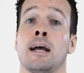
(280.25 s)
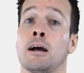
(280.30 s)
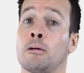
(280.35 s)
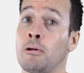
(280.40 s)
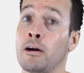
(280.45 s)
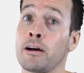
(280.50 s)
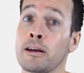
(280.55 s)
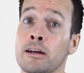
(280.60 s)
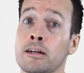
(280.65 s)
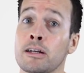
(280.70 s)

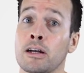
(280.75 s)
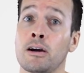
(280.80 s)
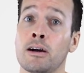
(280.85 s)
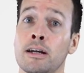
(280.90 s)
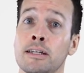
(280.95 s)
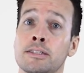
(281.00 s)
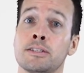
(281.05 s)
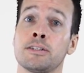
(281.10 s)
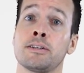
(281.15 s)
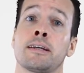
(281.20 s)
Well done
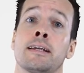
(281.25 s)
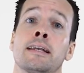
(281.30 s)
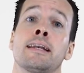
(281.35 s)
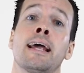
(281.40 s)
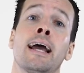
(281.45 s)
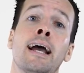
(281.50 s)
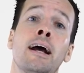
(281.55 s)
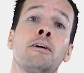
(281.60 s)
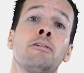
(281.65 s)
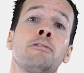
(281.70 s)
guys, you can
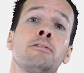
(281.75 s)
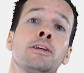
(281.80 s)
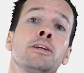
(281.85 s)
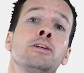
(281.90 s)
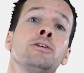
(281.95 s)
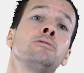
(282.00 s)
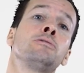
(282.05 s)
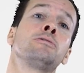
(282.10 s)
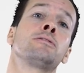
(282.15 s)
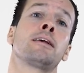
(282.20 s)
now
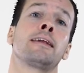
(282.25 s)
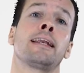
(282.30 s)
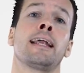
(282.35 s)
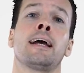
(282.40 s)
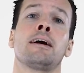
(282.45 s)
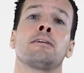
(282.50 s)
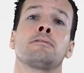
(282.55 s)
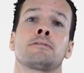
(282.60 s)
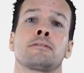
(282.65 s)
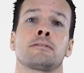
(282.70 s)
use
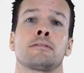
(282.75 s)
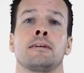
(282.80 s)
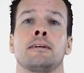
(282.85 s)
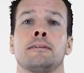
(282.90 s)
NAO's...